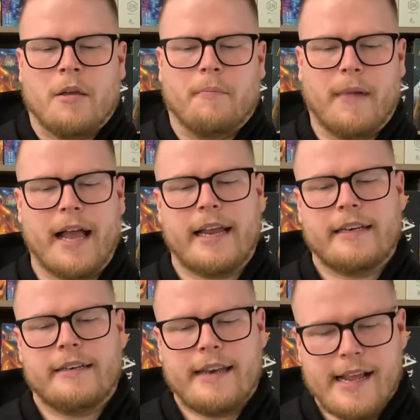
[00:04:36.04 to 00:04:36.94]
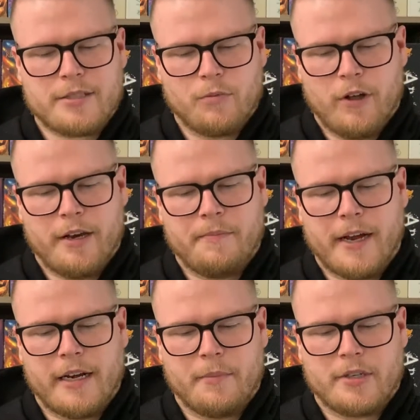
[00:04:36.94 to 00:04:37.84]
My next one,
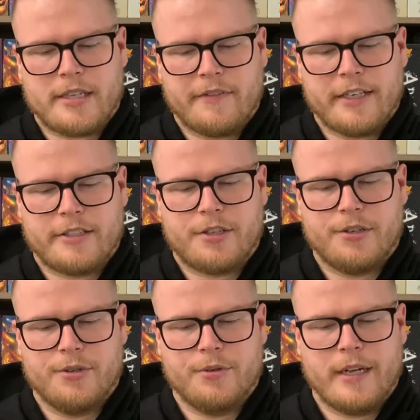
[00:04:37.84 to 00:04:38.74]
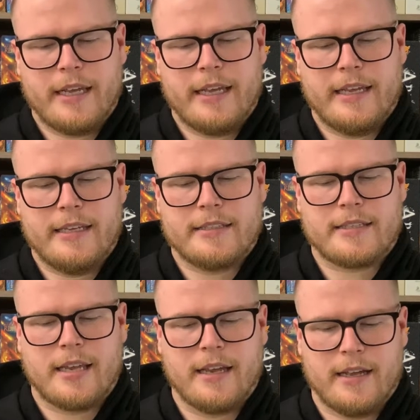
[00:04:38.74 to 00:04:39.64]
my number 72,
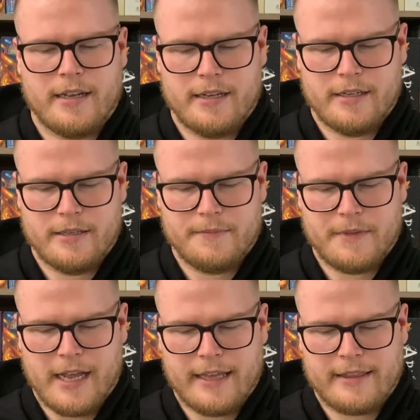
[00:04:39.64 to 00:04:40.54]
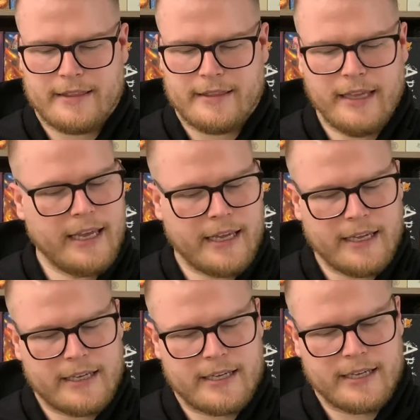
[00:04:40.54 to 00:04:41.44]
is, I
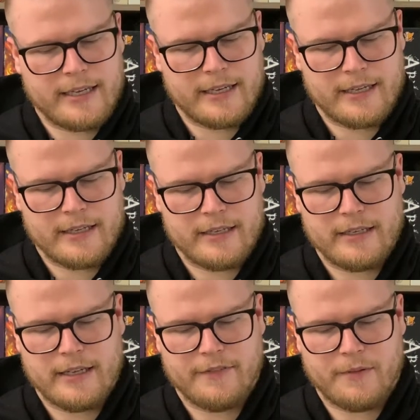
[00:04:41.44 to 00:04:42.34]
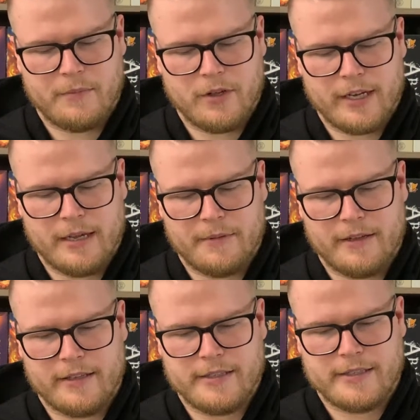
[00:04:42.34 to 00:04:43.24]
think, if I'm looking at my
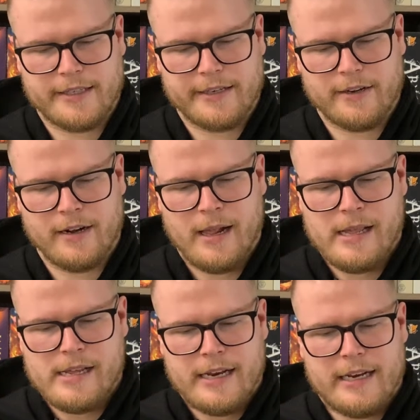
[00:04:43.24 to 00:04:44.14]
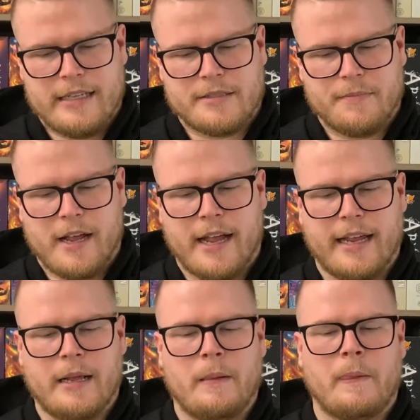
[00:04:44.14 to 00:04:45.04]
list here, it is
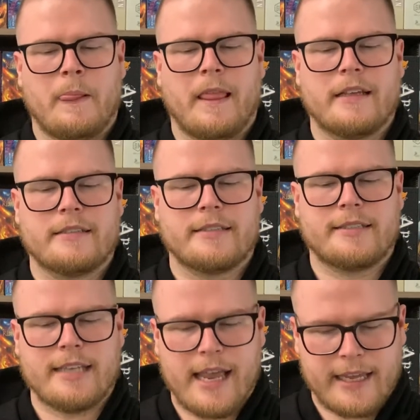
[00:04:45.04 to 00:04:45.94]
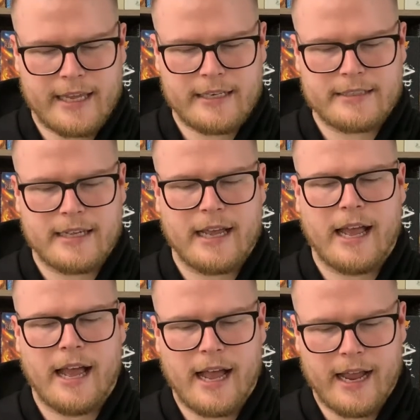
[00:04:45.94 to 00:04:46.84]
my second
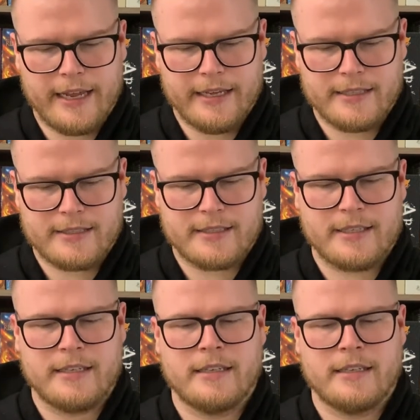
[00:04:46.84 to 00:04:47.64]
highest